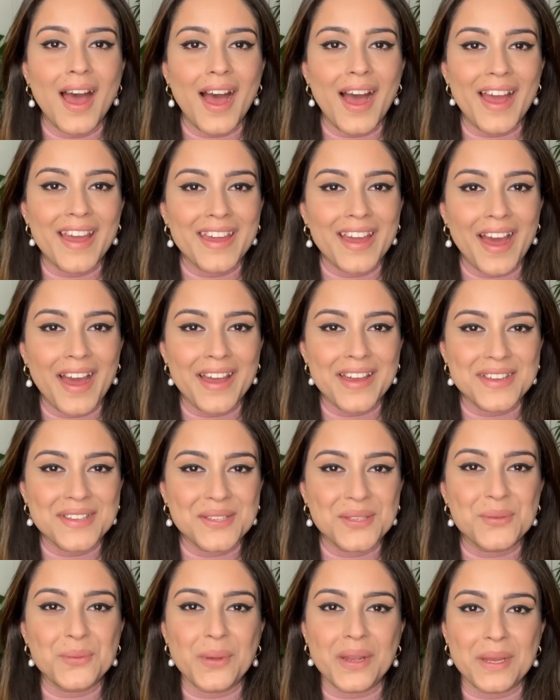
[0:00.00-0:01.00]
Hi
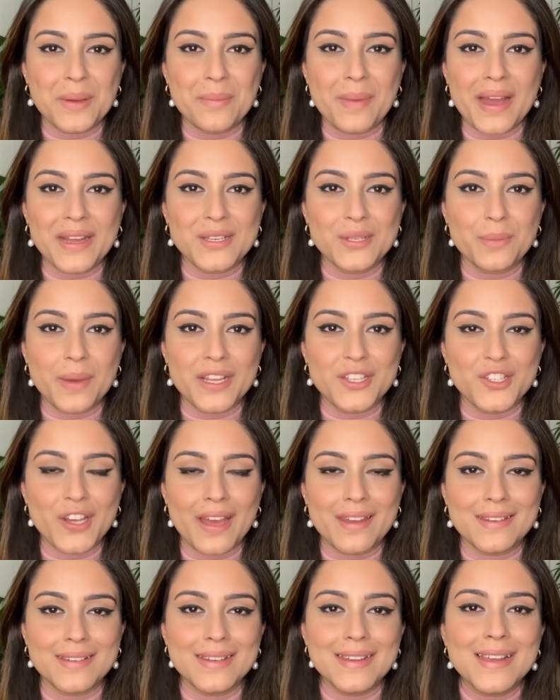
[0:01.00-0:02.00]
guys, welcome back to my
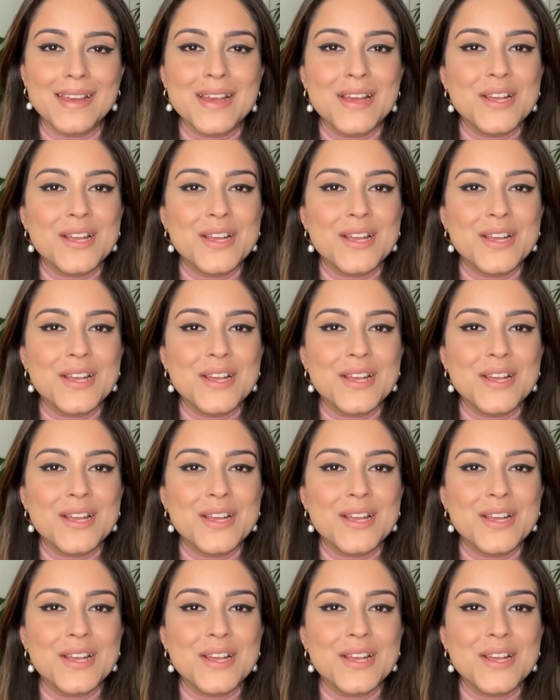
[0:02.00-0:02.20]
channel.